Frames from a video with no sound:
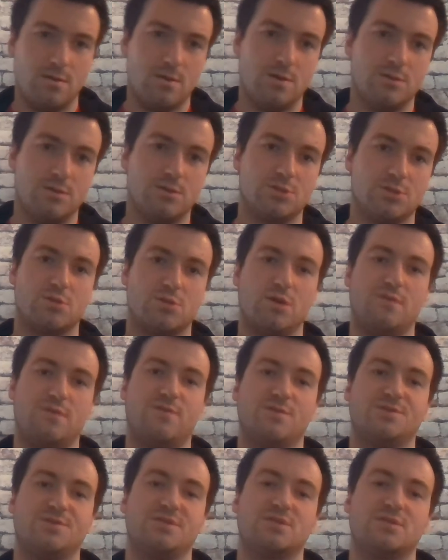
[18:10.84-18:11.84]
Detroit
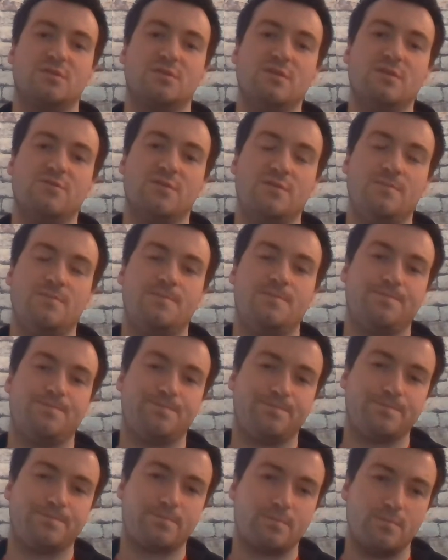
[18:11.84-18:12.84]
versus Cleveland.
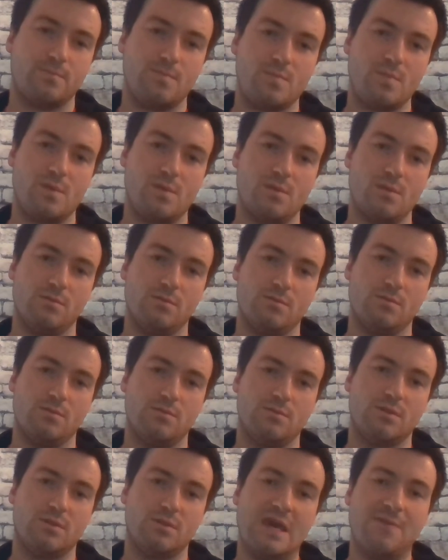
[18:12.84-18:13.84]

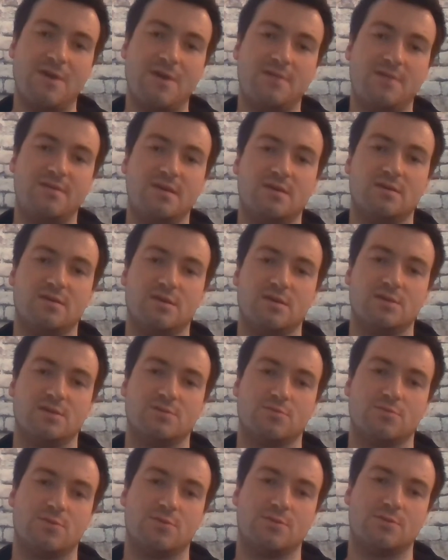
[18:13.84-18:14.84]
Game I think is
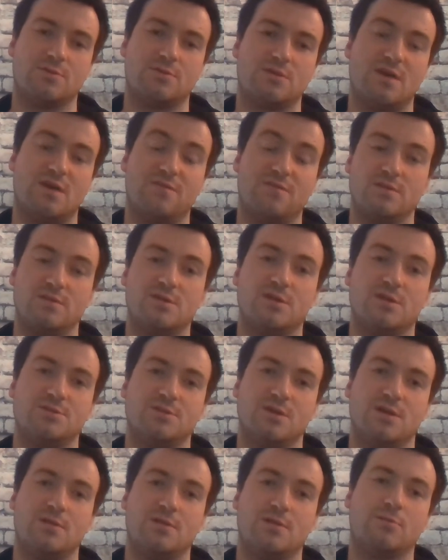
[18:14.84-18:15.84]
worth definitely
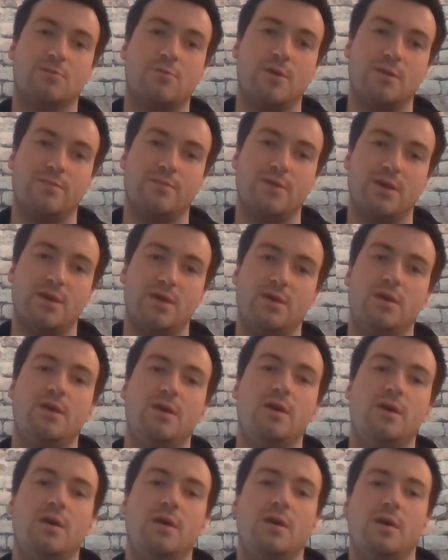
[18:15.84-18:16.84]
touching on quite a bit.
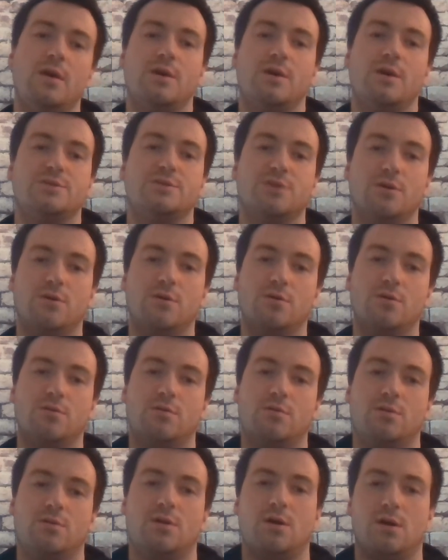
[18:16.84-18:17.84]

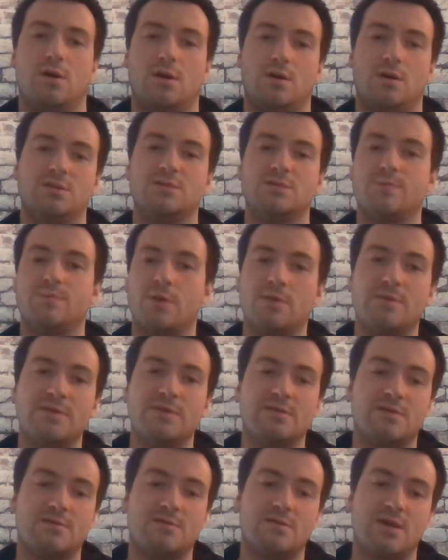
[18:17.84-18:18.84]
So this burned me
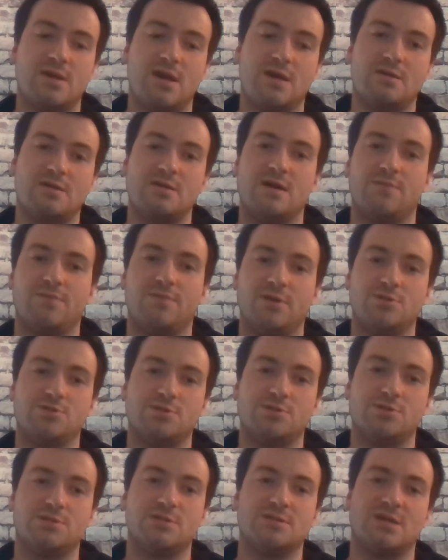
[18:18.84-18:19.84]
the other day. I did not play
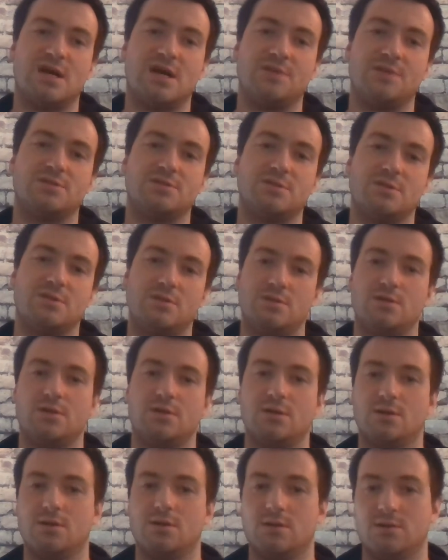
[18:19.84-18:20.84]
Tristan Thompson.
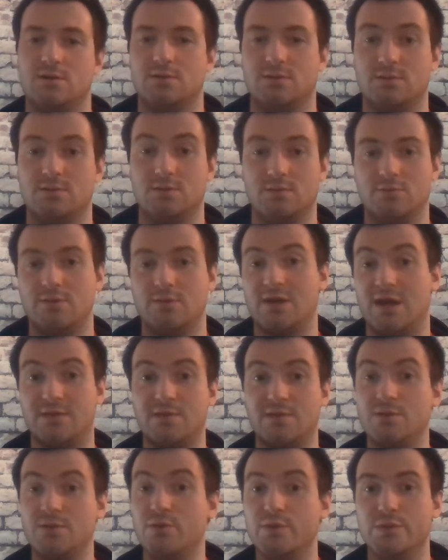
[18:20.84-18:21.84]
We got
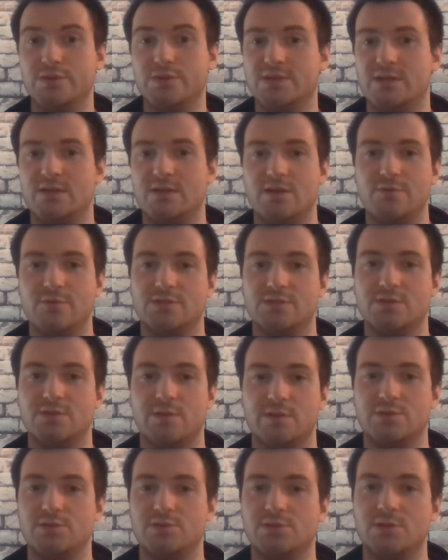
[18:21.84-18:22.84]
the news that he was
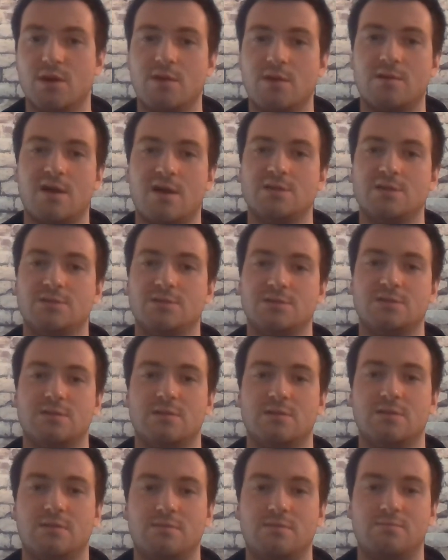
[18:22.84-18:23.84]
going to start. I just
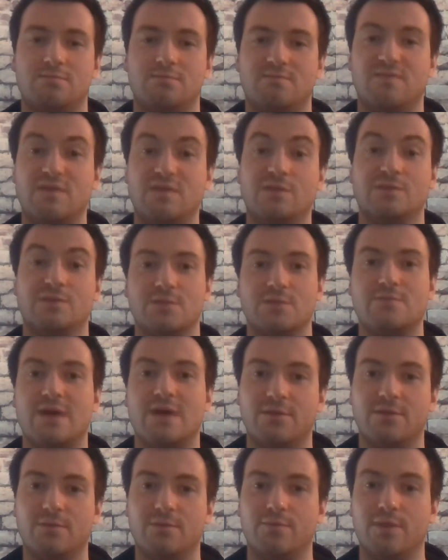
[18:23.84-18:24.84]
didn't feel as
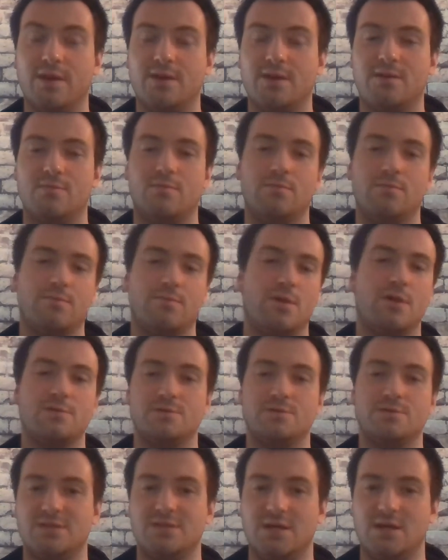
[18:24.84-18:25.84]
compelled to play him.
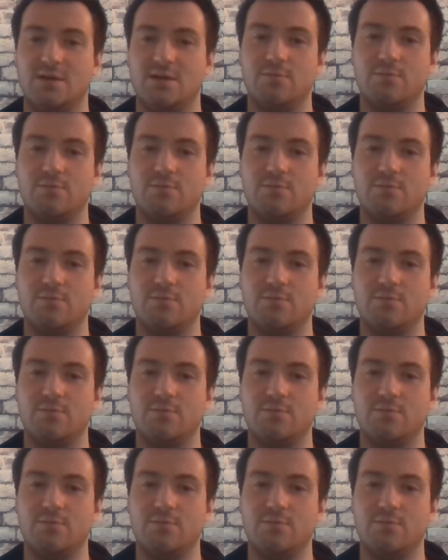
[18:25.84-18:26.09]
Others did.